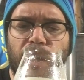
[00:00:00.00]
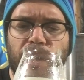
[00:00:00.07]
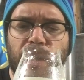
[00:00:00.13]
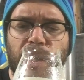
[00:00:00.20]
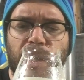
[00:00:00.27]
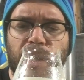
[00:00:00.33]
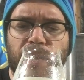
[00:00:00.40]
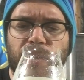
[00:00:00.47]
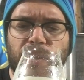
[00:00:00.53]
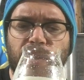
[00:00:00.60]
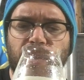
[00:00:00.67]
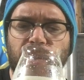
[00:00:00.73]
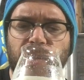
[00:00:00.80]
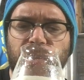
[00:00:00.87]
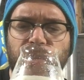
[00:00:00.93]
yeah, it's
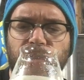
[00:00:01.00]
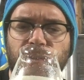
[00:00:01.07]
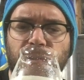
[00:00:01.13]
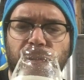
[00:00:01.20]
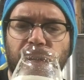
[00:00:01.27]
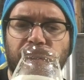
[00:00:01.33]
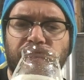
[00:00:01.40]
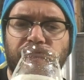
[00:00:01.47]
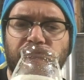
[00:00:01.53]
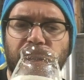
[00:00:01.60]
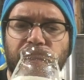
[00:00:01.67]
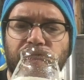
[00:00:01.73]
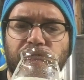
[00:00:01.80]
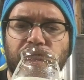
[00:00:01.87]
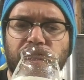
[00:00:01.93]
a great
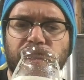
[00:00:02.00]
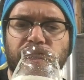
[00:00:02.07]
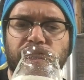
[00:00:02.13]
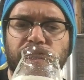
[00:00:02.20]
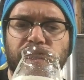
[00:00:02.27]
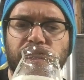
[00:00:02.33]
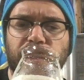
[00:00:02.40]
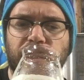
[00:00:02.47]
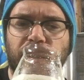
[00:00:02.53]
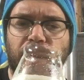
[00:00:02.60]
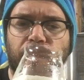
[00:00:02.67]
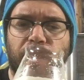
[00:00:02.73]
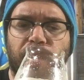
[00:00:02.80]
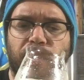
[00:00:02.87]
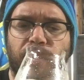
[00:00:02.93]
flavour that's
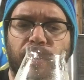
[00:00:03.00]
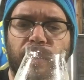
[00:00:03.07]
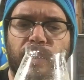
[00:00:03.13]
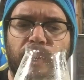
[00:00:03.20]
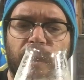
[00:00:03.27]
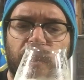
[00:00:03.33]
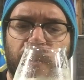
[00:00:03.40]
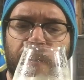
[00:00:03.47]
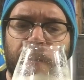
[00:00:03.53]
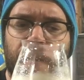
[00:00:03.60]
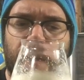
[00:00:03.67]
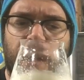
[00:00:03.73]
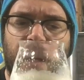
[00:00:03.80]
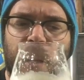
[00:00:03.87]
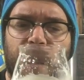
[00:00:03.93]
coming through.
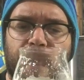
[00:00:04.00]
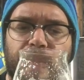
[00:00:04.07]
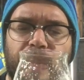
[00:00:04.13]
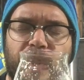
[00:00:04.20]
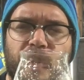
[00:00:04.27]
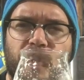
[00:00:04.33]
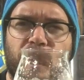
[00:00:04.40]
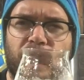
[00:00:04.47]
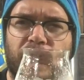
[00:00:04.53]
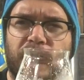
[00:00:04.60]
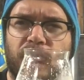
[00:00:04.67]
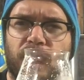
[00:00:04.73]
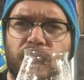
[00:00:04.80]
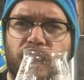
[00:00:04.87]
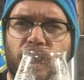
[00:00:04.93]
It's certainly
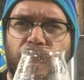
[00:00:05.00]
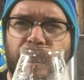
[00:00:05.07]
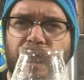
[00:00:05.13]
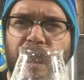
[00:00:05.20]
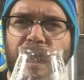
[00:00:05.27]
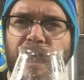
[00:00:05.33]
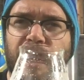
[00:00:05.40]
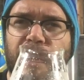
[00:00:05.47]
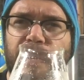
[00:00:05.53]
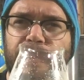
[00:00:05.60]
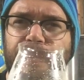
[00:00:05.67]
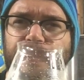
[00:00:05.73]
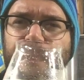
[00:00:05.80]
not dominating it,